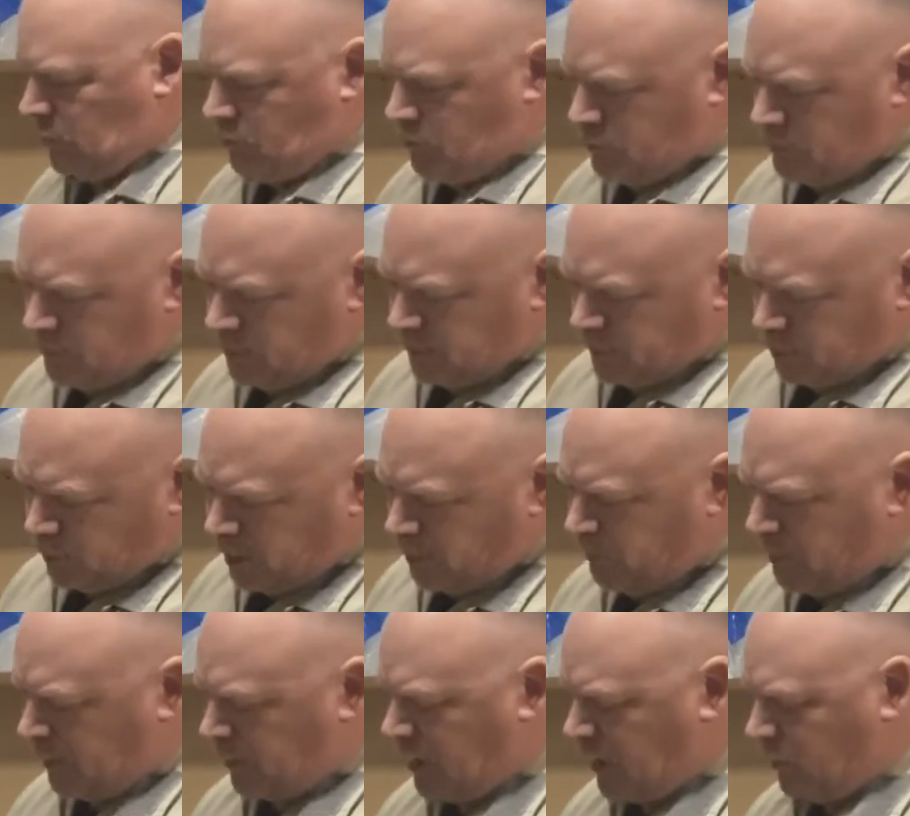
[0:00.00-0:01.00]
The problem
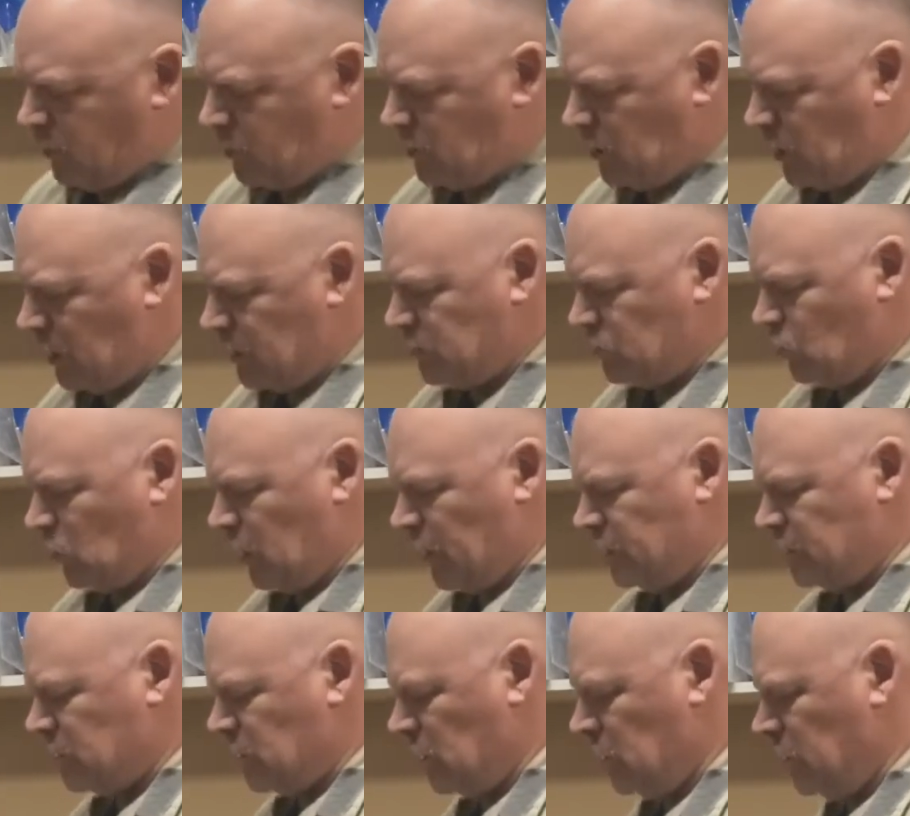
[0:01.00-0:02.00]
I came across
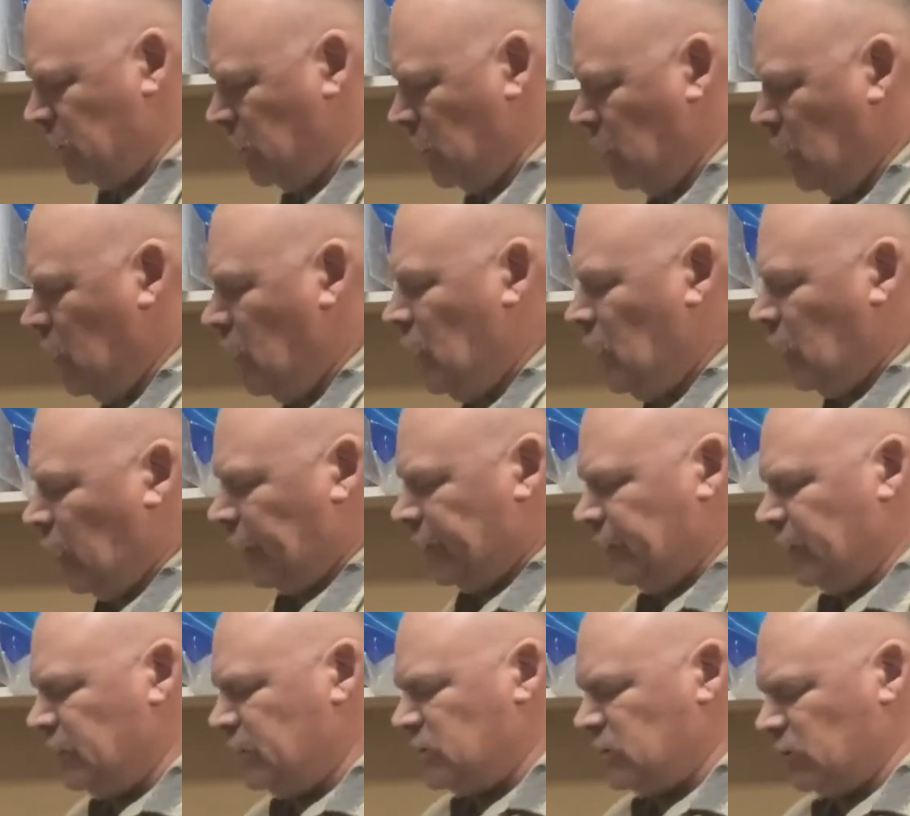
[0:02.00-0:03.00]
was I
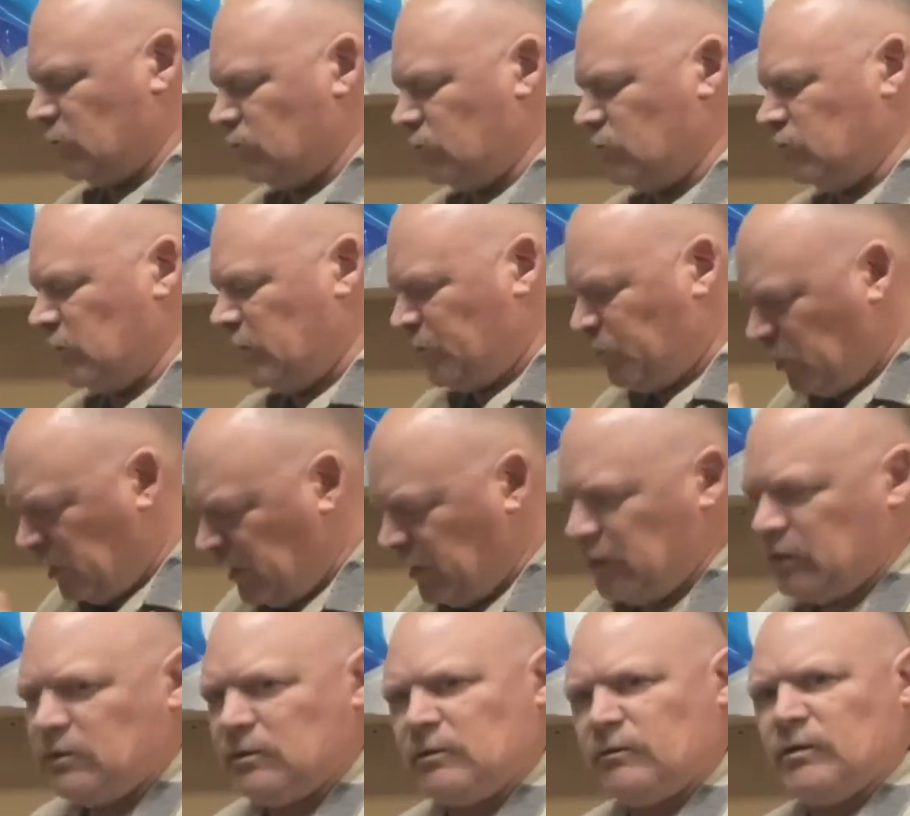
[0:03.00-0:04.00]
need to repeat
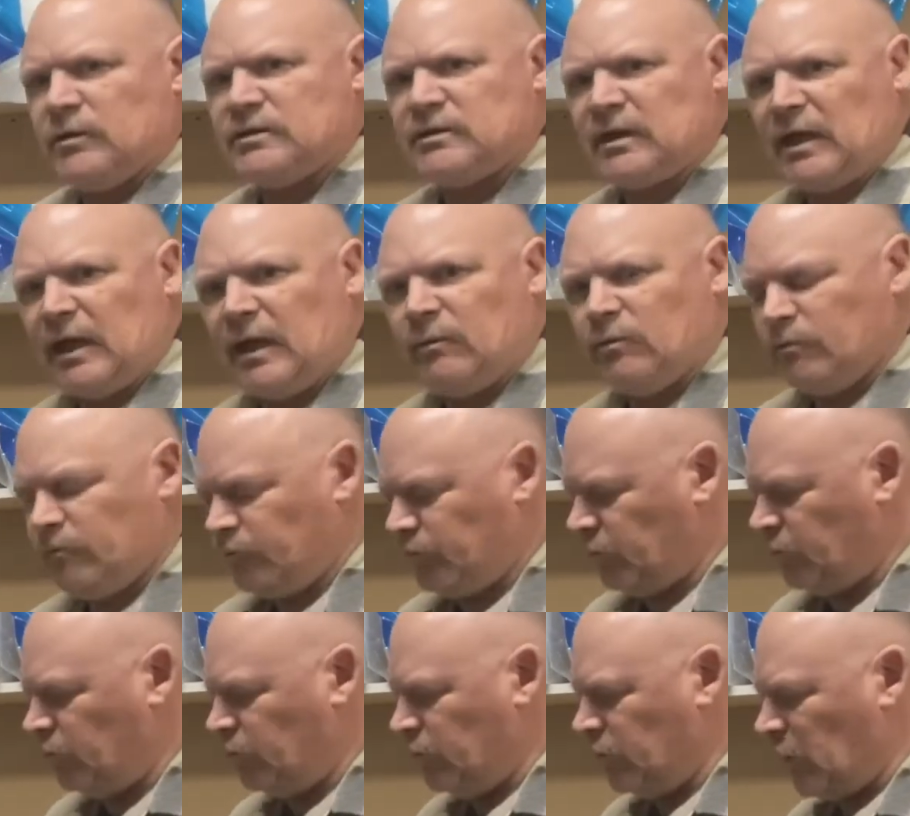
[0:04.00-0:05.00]
the same
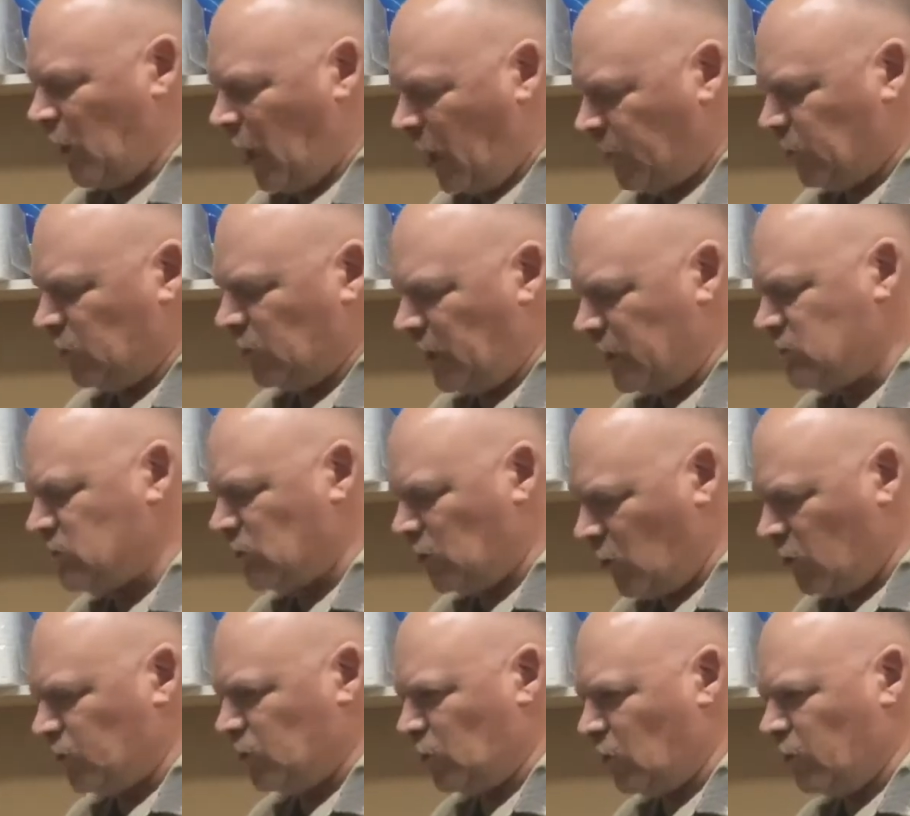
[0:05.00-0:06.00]
operation
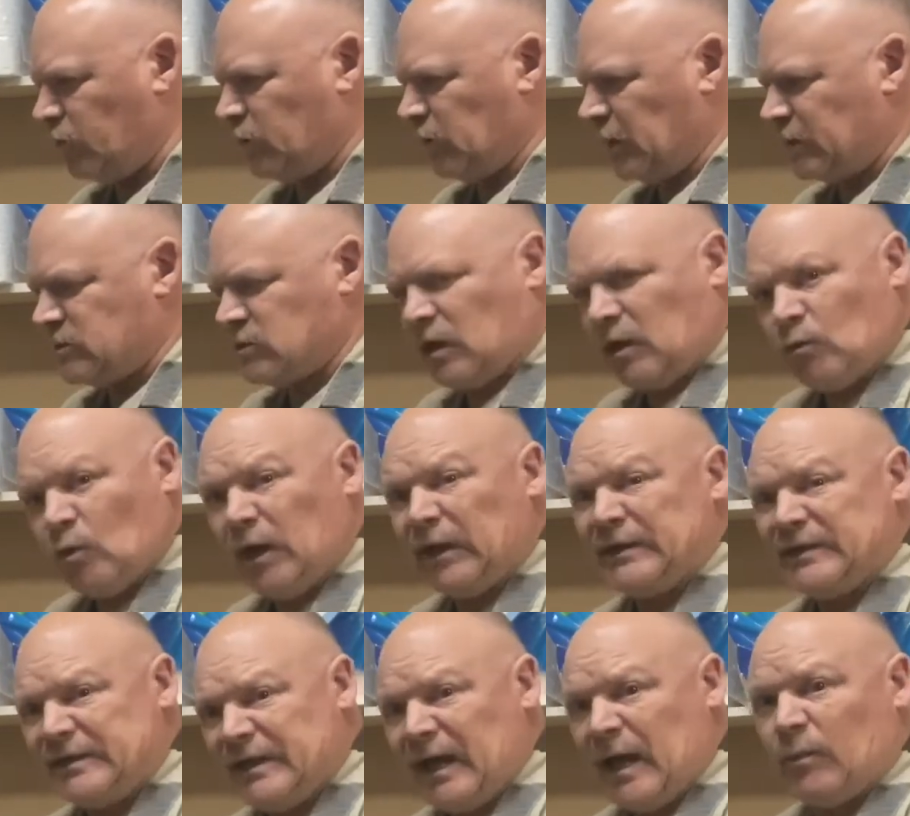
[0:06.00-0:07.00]
over and over again, so I want
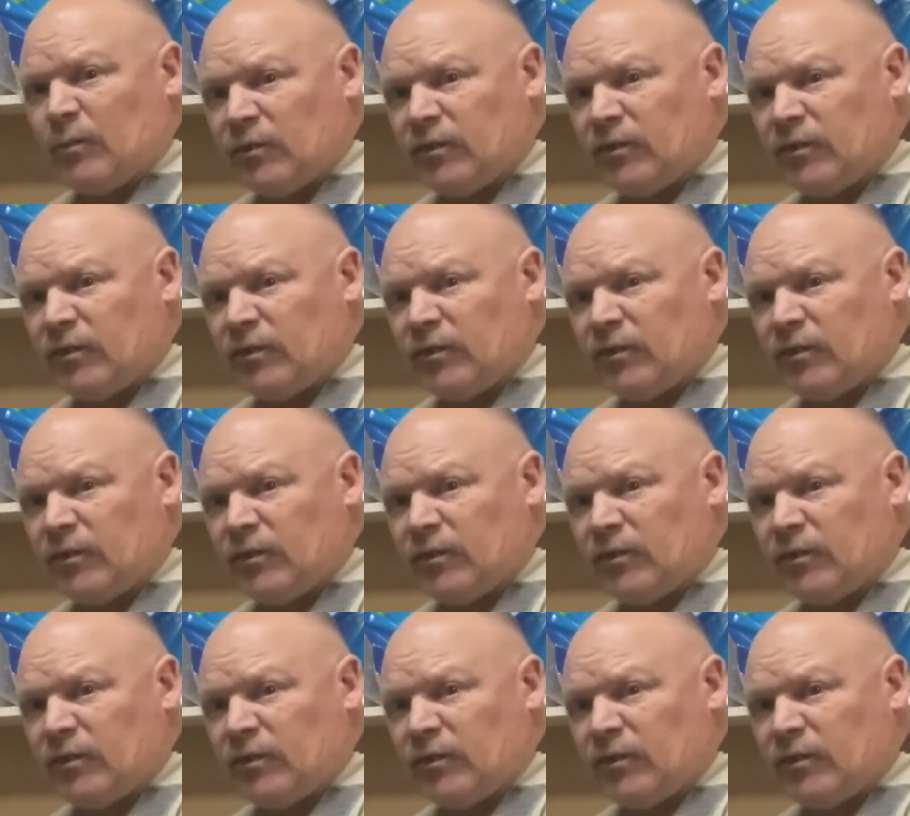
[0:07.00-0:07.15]
depth